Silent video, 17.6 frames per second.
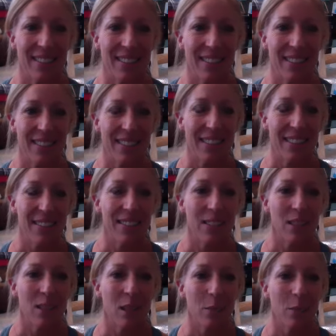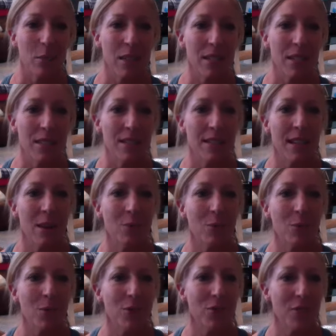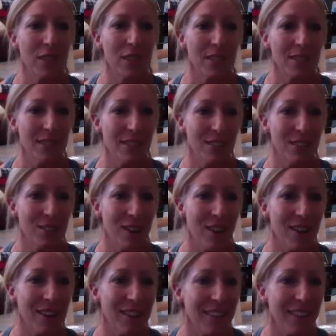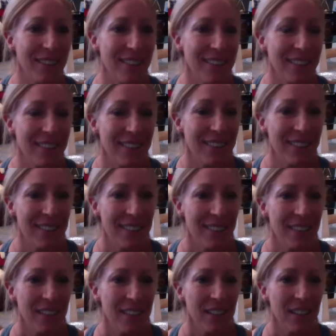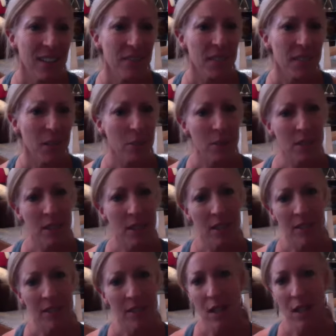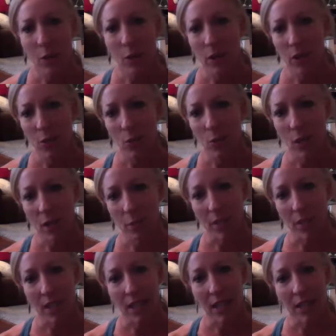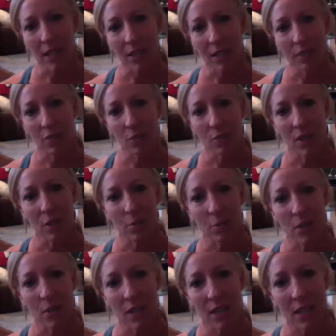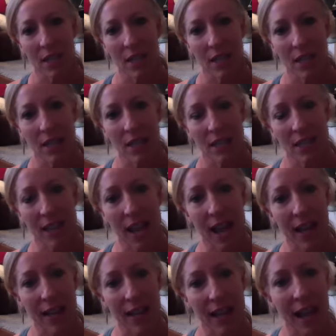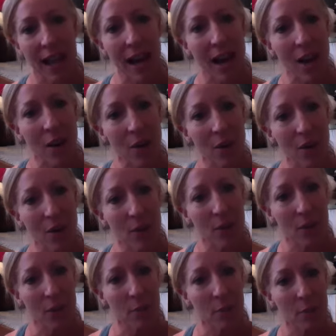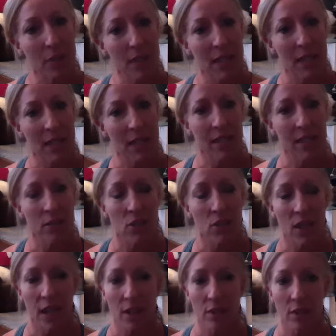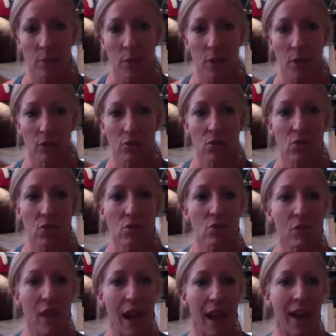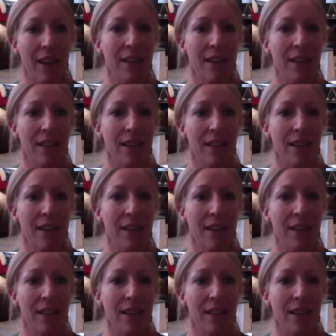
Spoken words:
And then come into downward facing dog. And if downward dog is not where you want to begin, if you want to begin in cat-cow or you want to begin in child's pose, do that.